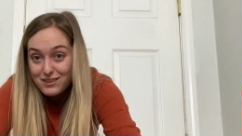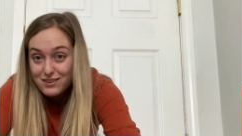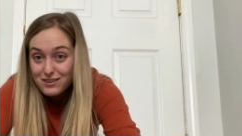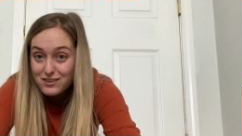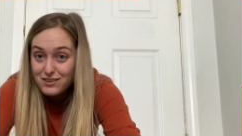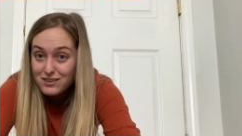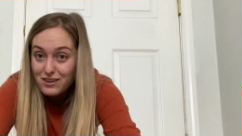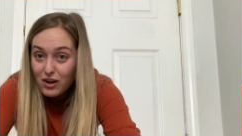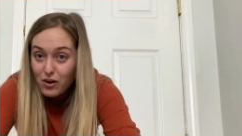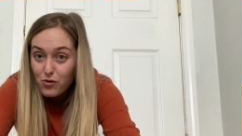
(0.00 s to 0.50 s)

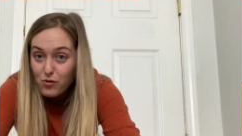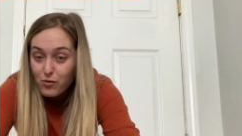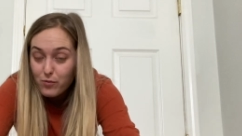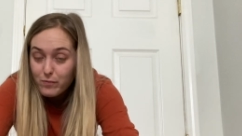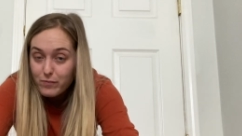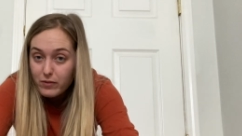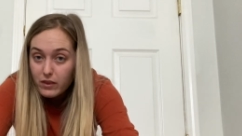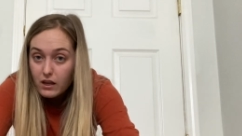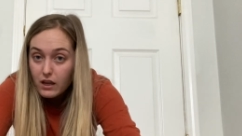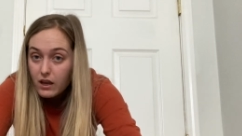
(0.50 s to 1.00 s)
So
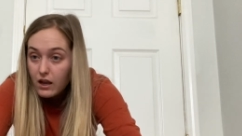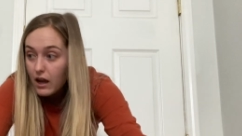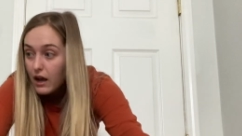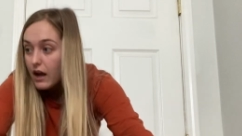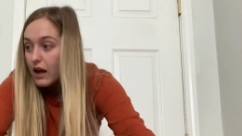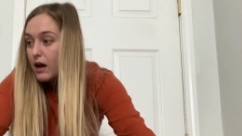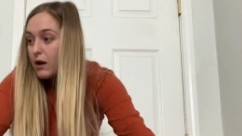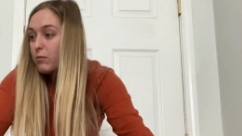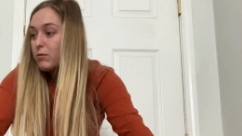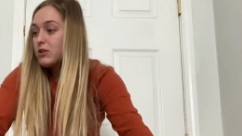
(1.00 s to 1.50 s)

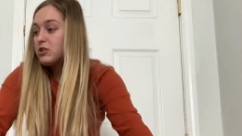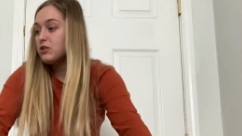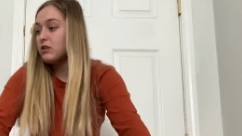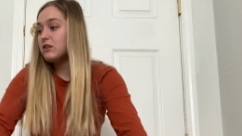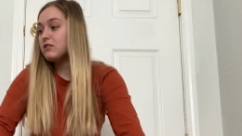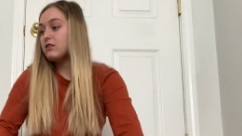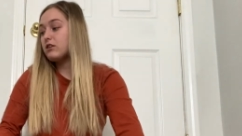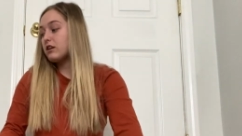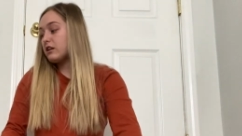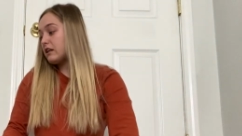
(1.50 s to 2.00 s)
what you guys
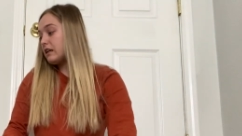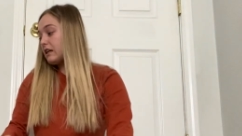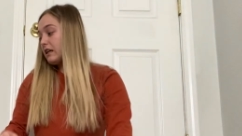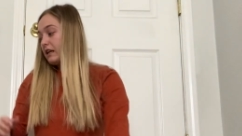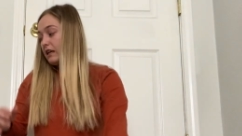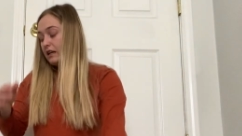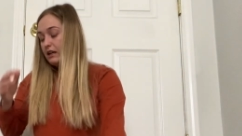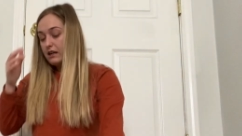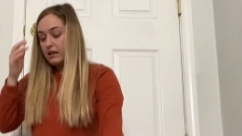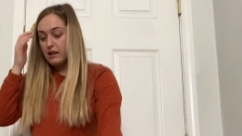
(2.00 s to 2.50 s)
are going to
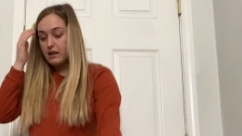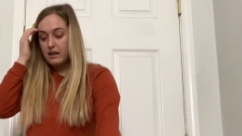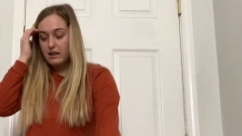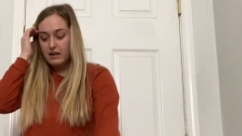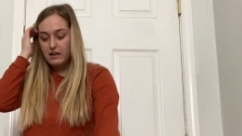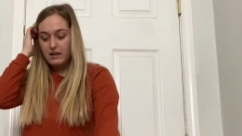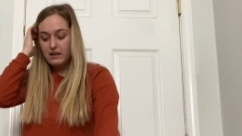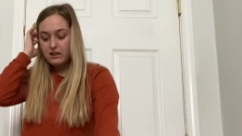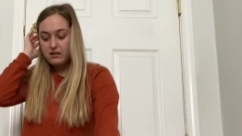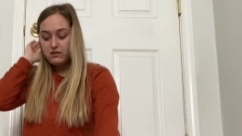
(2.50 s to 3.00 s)
need
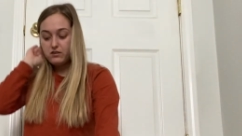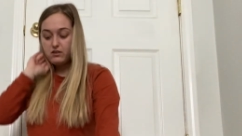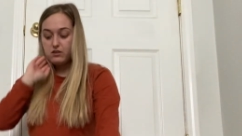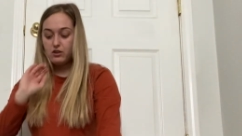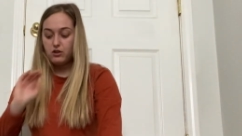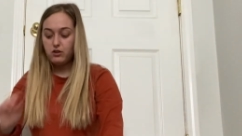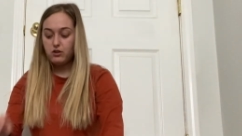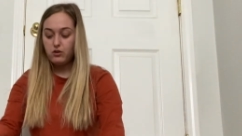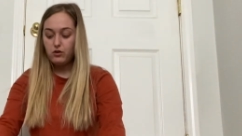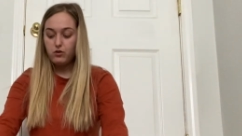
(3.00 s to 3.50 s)
is
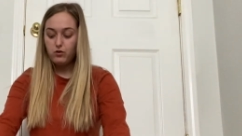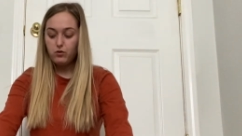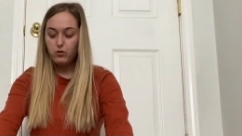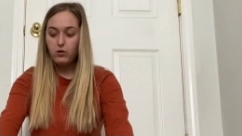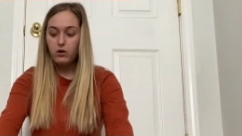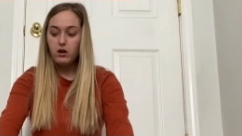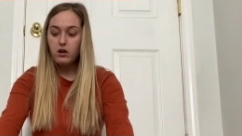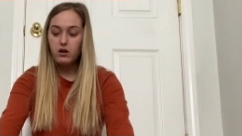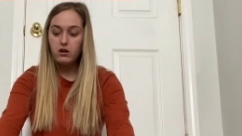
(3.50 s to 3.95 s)
we